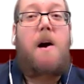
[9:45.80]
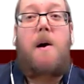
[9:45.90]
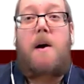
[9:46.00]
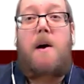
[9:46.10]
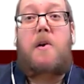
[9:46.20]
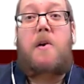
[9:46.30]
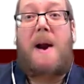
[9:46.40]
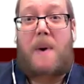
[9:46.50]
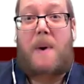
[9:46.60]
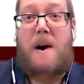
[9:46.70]

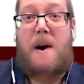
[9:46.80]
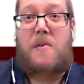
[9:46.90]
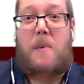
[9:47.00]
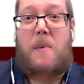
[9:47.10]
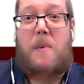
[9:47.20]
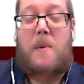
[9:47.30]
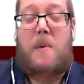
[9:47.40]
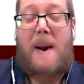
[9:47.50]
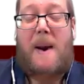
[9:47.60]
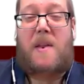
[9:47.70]
Cranberries was a band
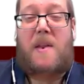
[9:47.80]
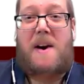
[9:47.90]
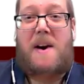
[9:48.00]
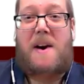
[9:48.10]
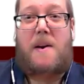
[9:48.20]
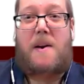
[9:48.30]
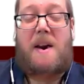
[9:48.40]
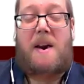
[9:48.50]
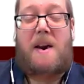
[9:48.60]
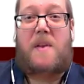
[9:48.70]
that I think
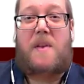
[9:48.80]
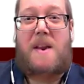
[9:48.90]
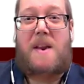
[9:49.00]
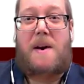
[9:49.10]
of that did it.